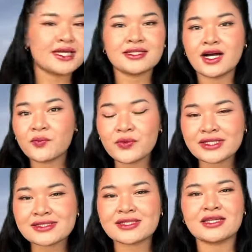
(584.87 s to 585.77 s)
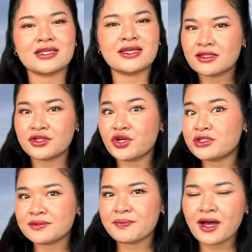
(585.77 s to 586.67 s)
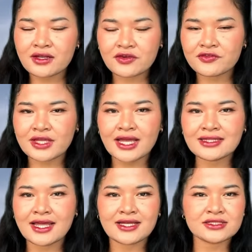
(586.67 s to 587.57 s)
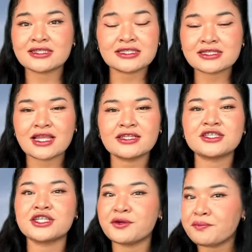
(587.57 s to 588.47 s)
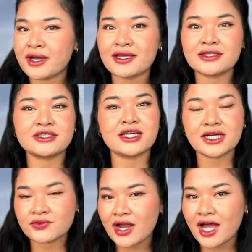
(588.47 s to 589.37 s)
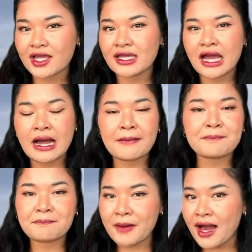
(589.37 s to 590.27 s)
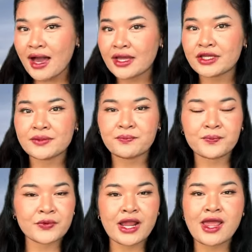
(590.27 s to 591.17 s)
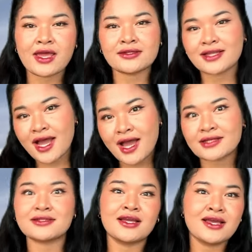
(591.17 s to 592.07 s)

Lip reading: And obviously the northern part of Thailand, just like Chiang Mai, Chiang Rai, Pai, Phra, Nan,